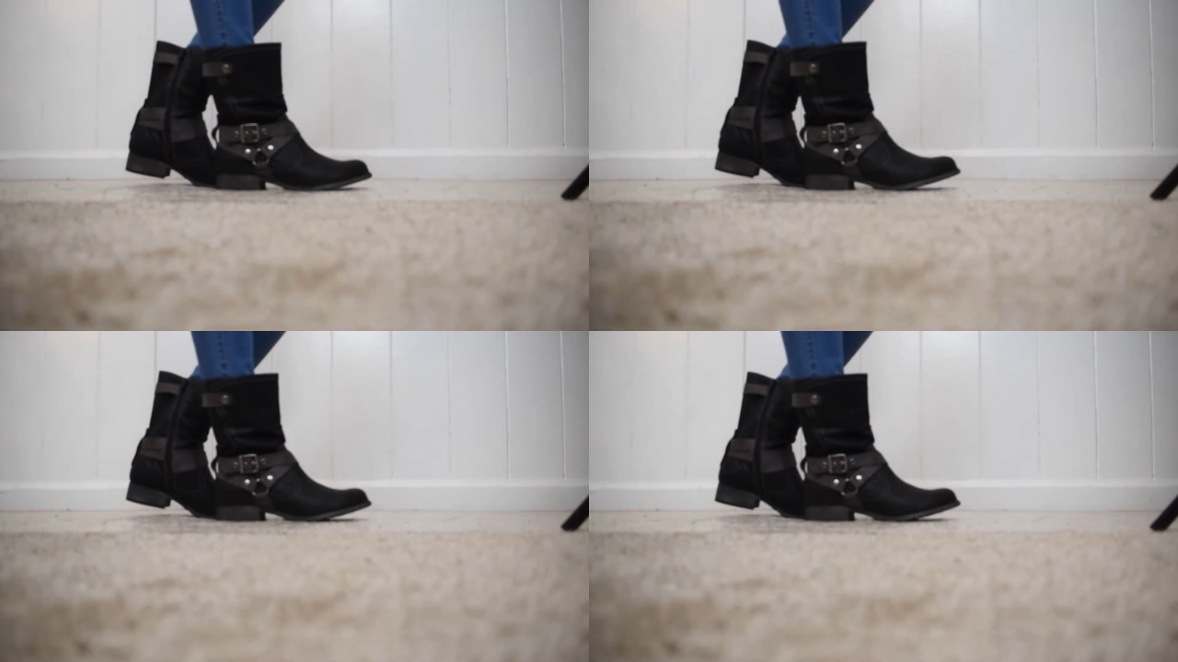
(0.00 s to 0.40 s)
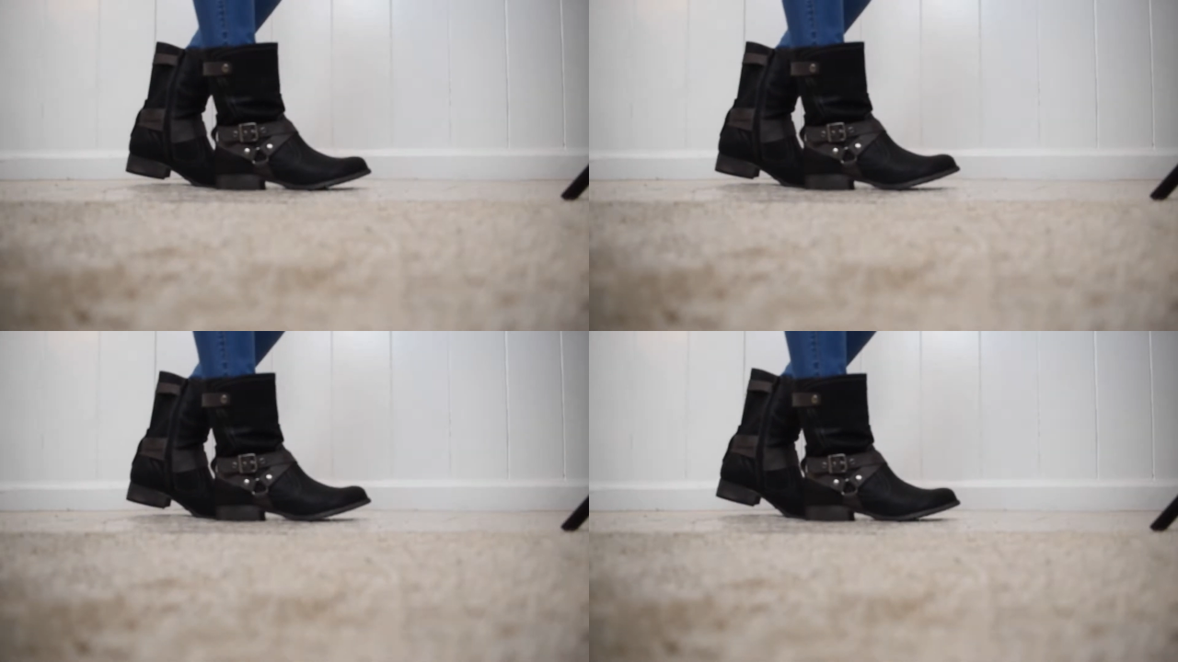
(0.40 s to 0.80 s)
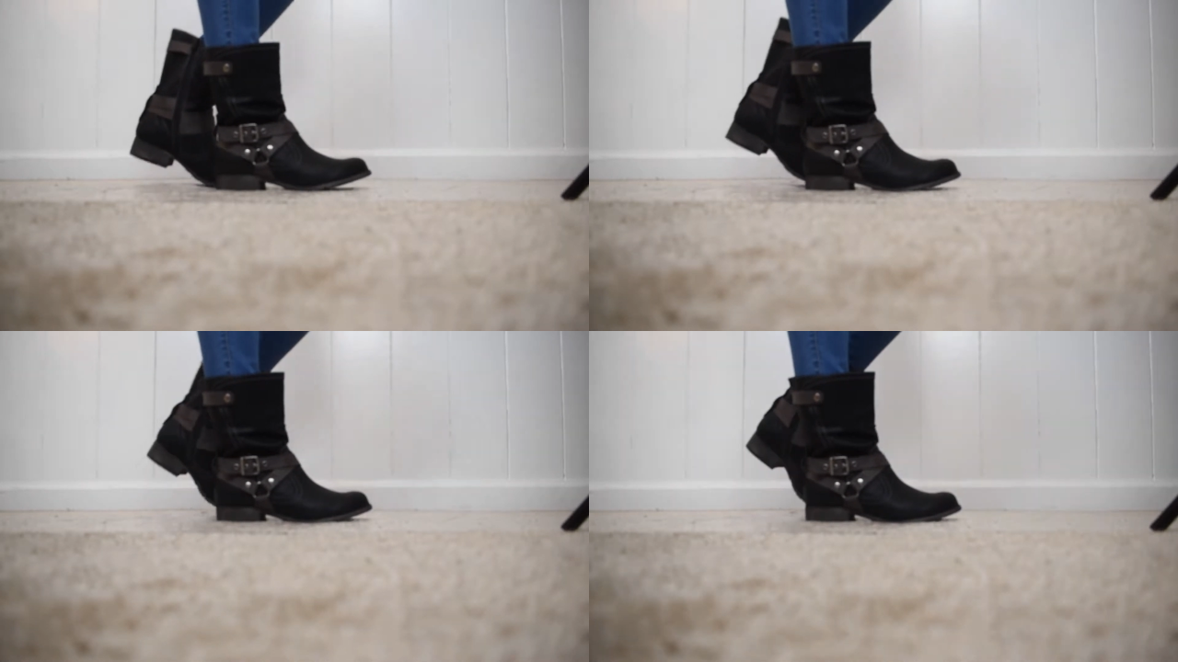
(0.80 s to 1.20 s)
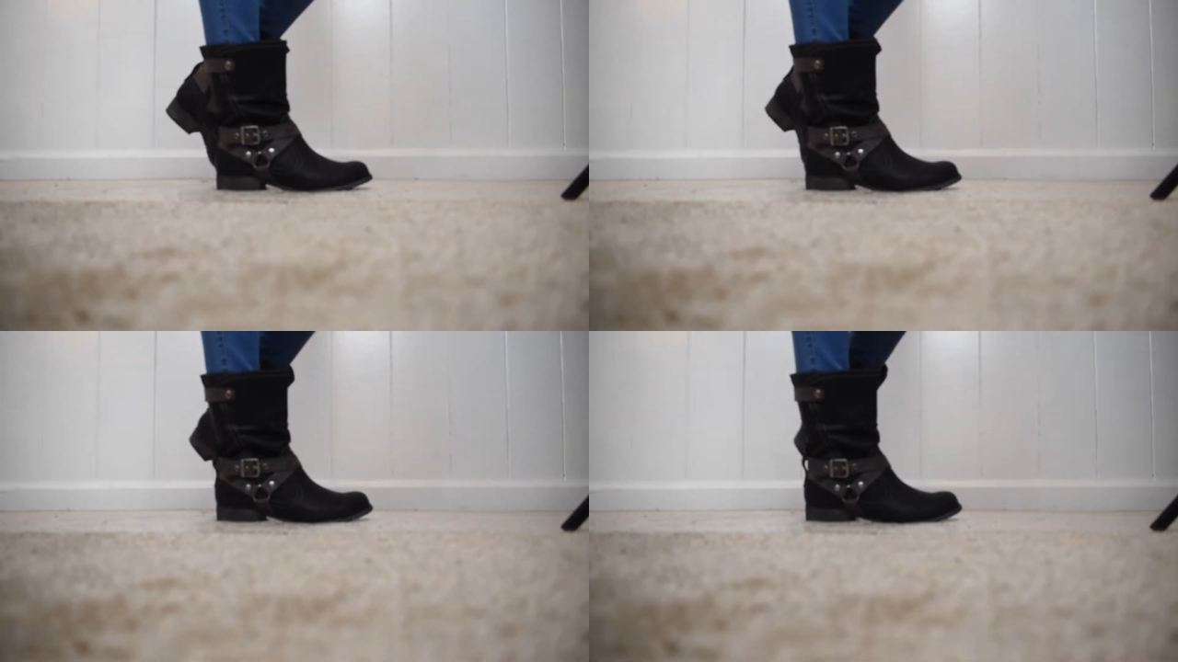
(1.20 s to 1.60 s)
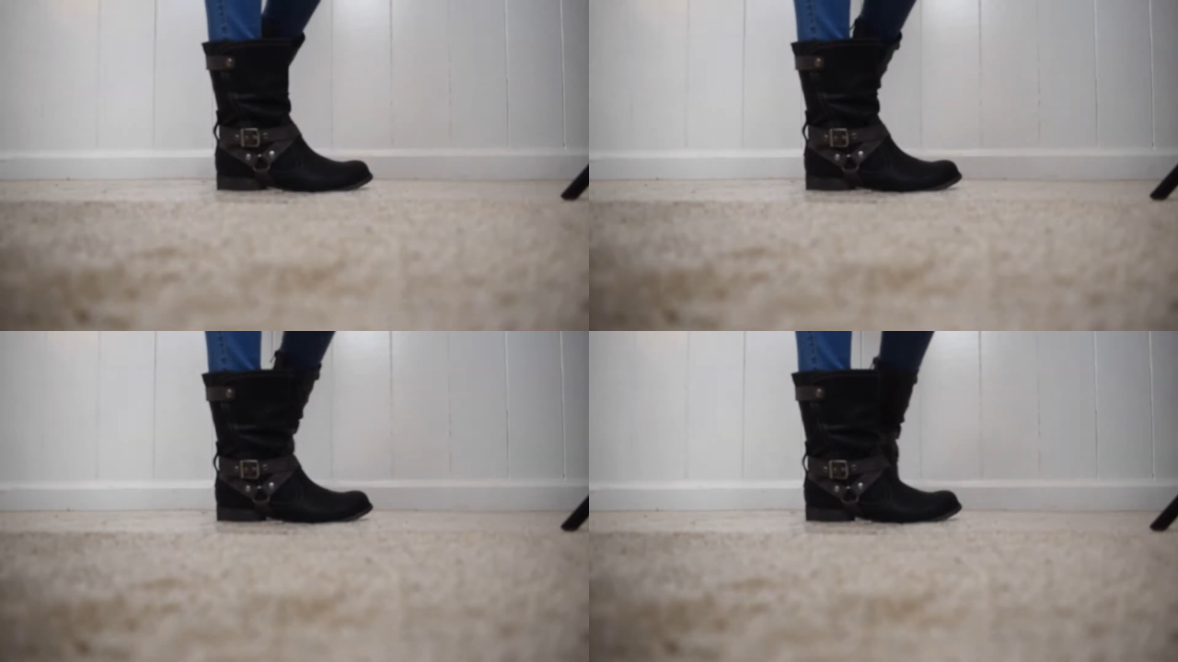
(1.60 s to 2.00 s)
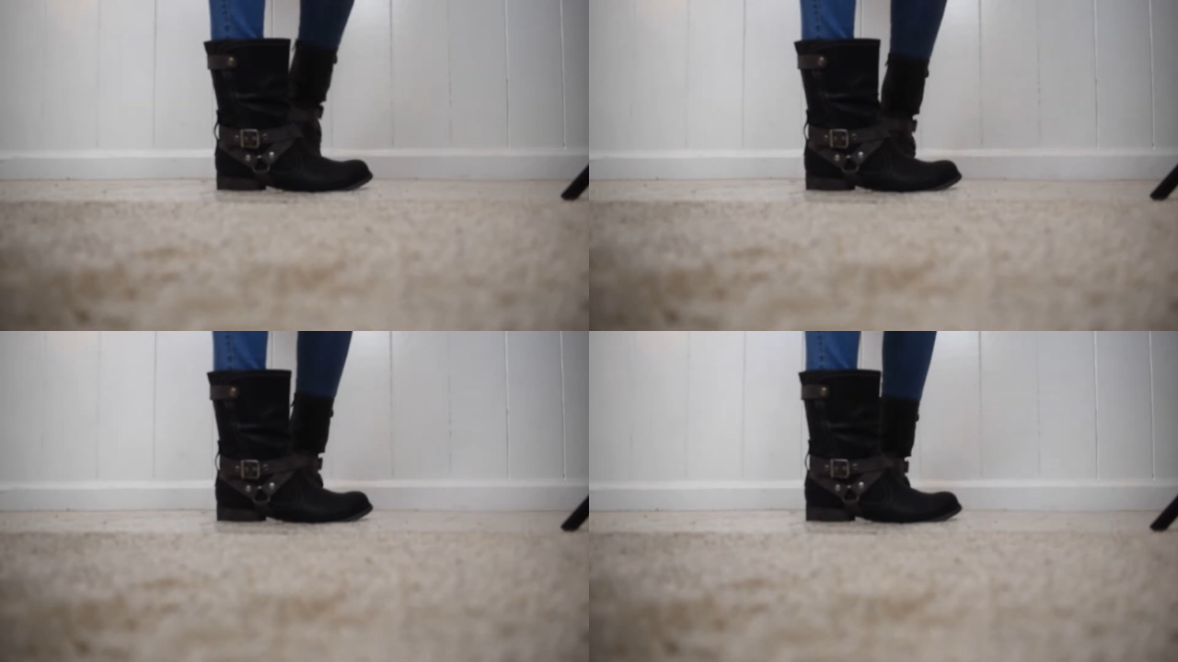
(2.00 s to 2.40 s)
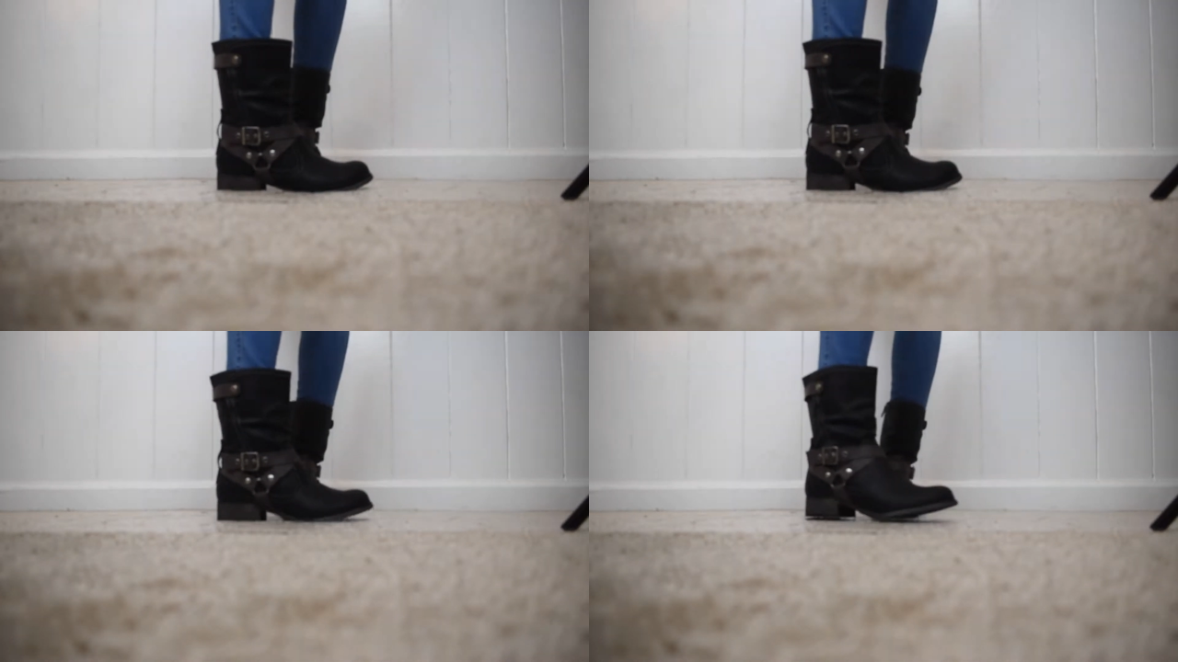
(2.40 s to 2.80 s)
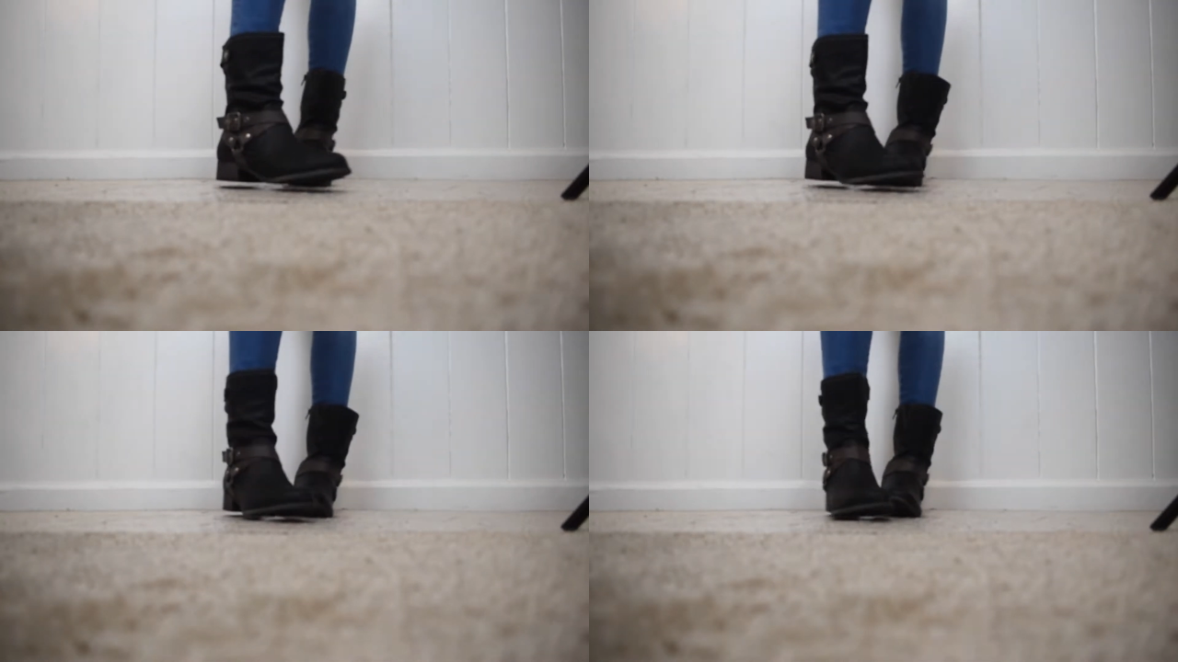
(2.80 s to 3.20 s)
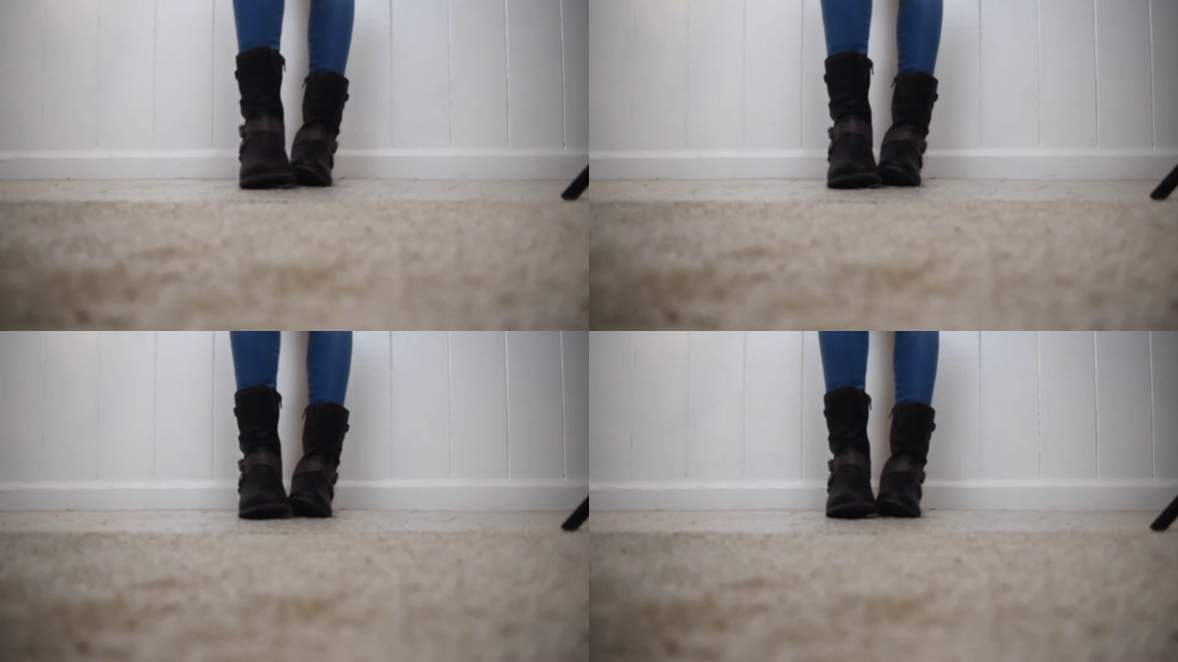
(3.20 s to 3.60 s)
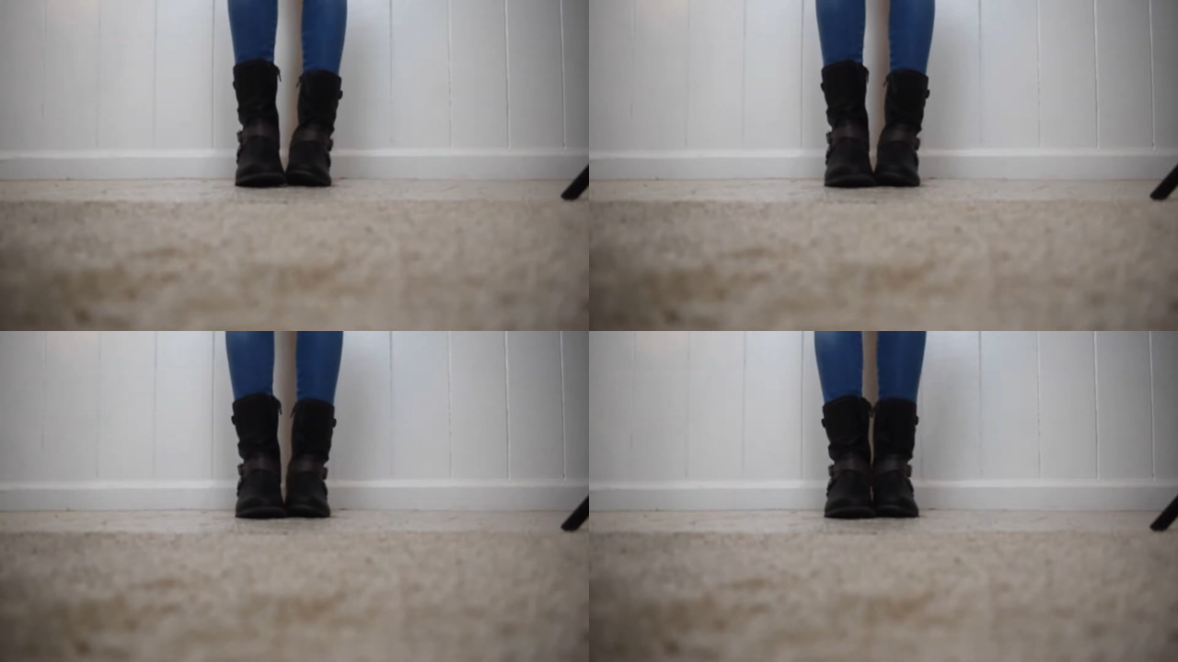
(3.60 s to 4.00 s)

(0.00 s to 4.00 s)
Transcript: No face is visible, so there are no lips to read.